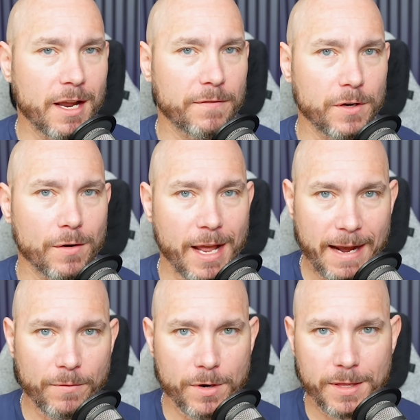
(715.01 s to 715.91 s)
If you don't have
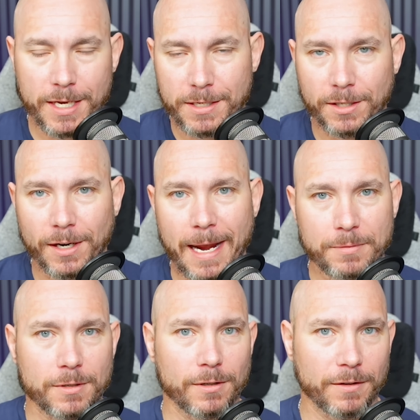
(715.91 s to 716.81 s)
one of these, they're
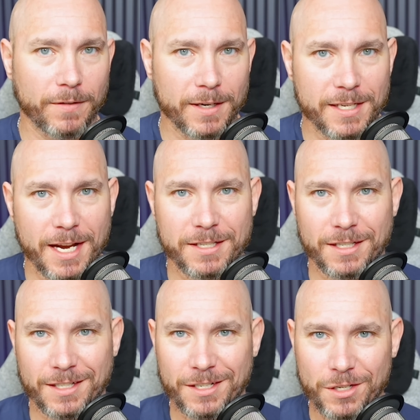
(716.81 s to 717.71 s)
absolutely fantastic
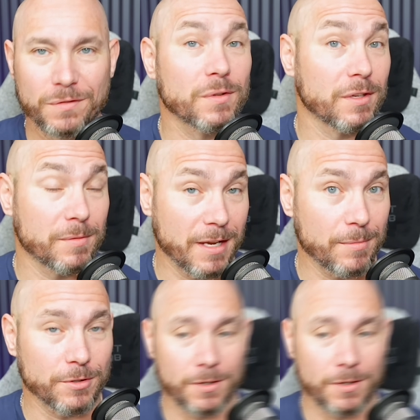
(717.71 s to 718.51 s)
to use with a table saw.